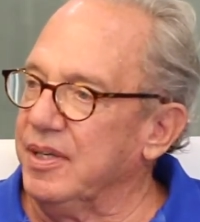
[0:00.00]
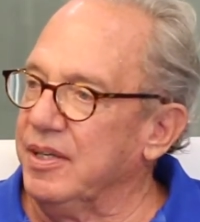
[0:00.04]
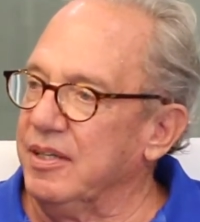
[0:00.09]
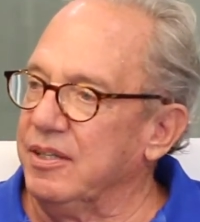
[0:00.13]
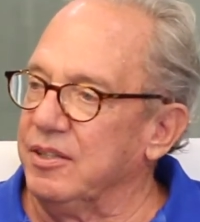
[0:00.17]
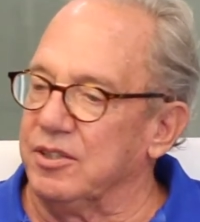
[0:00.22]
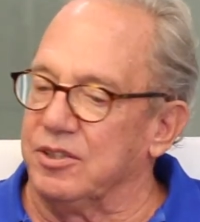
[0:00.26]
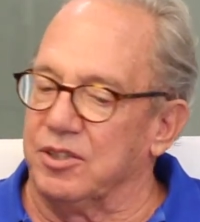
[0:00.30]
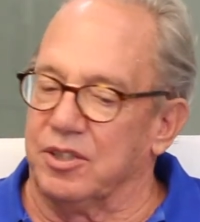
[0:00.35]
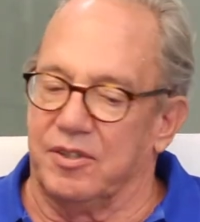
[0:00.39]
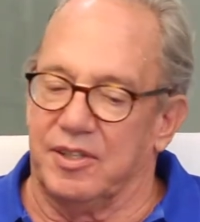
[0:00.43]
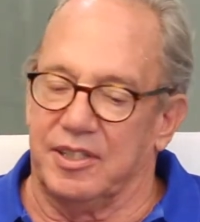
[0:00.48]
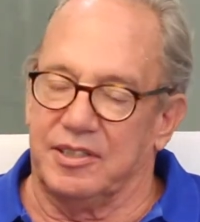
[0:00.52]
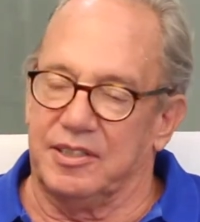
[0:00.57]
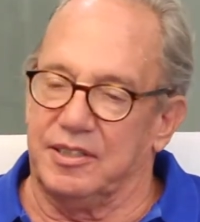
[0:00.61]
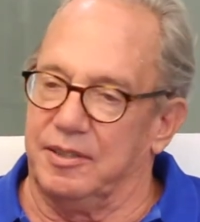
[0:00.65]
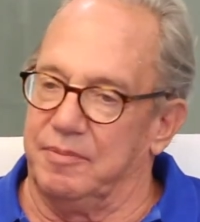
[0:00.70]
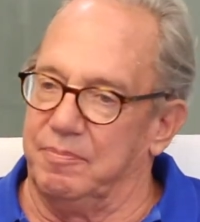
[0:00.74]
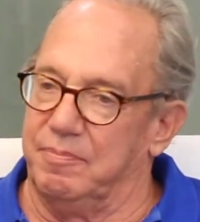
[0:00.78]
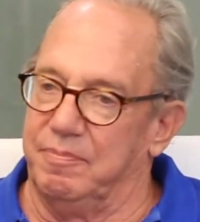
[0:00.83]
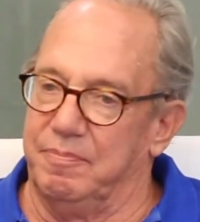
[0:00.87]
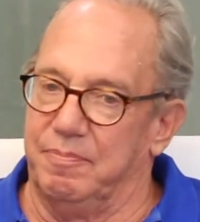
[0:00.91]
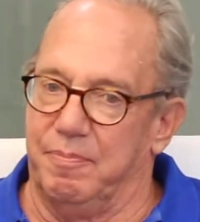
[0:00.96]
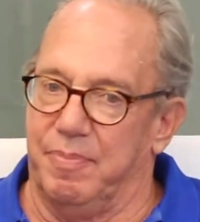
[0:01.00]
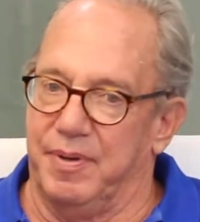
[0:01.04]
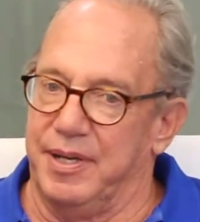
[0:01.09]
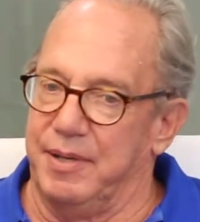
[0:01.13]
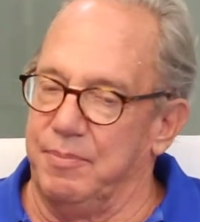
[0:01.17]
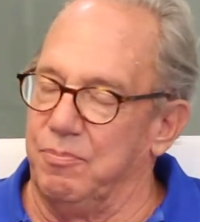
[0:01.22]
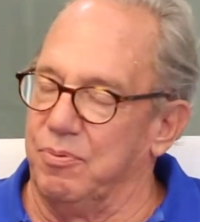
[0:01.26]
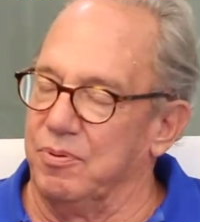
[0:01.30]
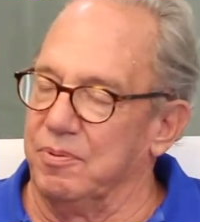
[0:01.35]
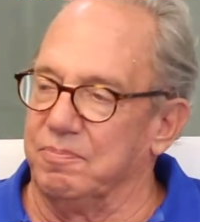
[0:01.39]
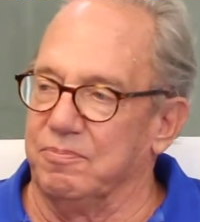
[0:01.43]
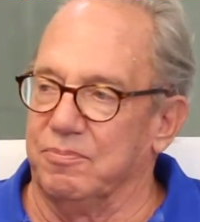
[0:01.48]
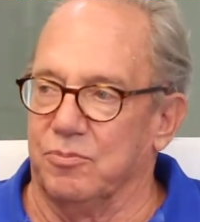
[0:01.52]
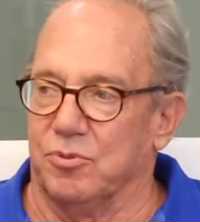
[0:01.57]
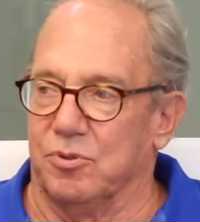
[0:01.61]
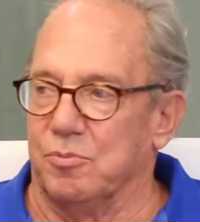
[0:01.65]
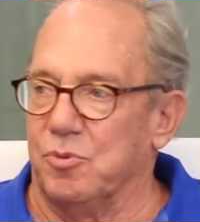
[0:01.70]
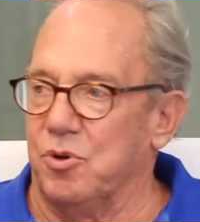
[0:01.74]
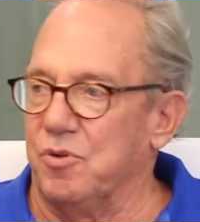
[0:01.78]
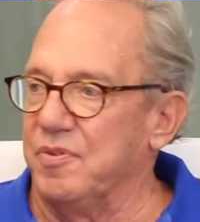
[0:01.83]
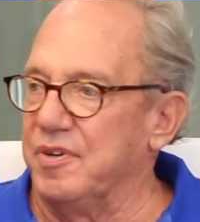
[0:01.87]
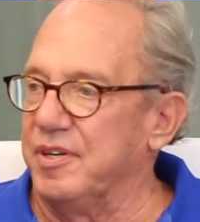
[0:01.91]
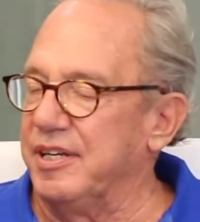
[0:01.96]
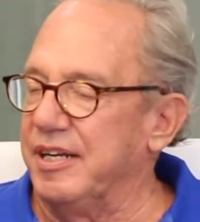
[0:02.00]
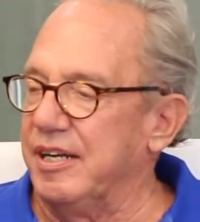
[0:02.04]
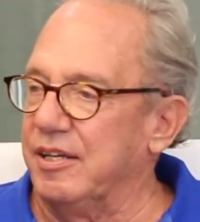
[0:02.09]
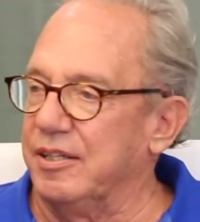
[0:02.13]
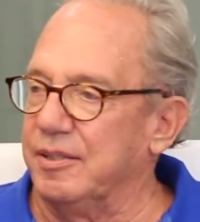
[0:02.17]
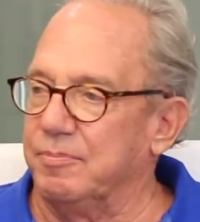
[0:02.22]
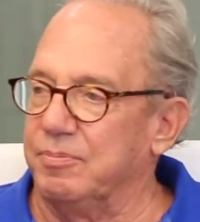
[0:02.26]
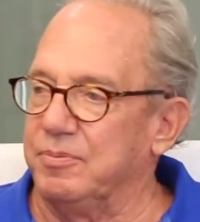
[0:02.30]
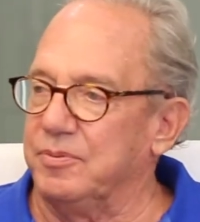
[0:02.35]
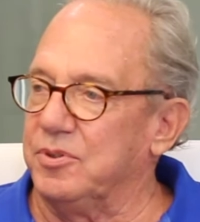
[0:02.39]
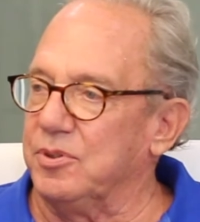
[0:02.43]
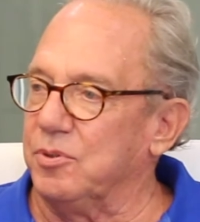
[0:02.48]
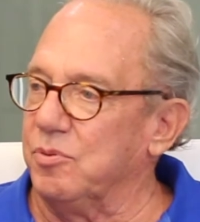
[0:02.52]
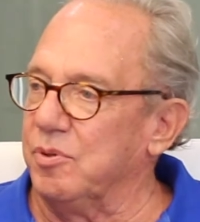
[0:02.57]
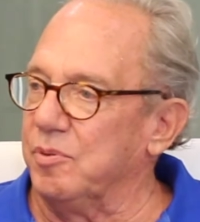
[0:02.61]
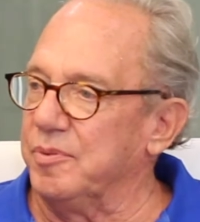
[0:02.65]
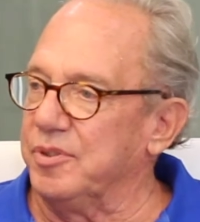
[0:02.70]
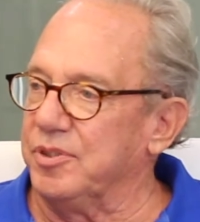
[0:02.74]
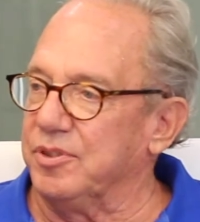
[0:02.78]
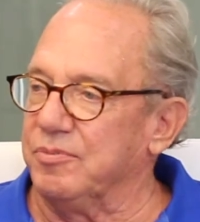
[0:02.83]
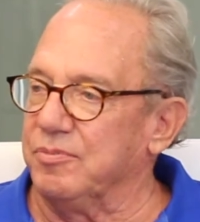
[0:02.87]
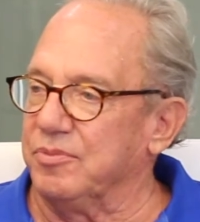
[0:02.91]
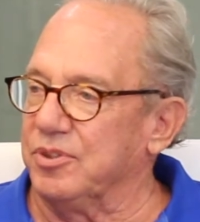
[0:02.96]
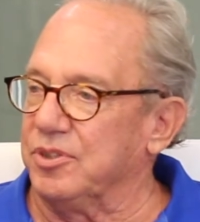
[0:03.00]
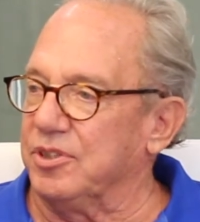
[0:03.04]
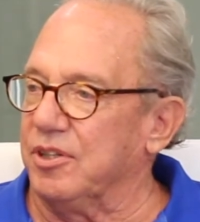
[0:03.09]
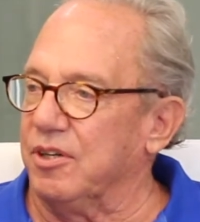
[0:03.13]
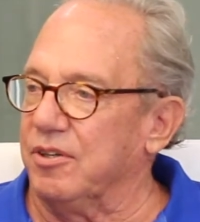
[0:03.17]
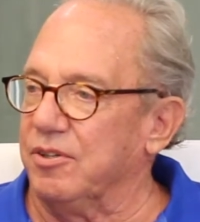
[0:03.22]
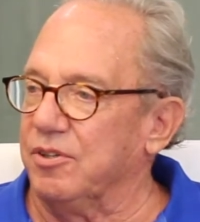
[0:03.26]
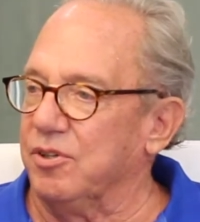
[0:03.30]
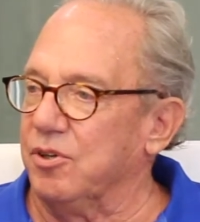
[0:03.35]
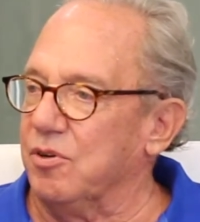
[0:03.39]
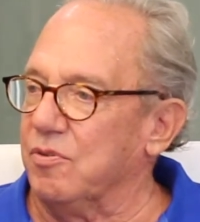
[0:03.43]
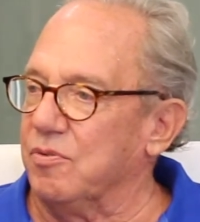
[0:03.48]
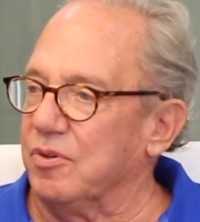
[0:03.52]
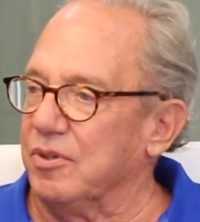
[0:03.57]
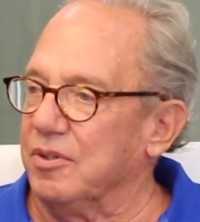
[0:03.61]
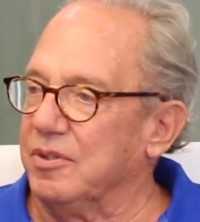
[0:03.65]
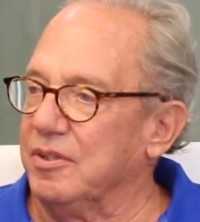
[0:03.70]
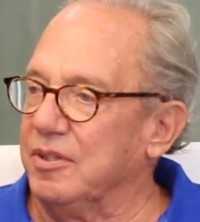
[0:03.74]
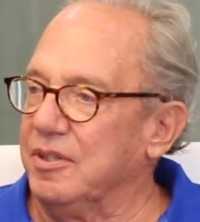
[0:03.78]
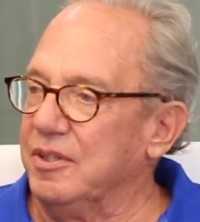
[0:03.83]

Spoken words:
So I said, "Babe, we're moving down to Wilmington. We're starting over."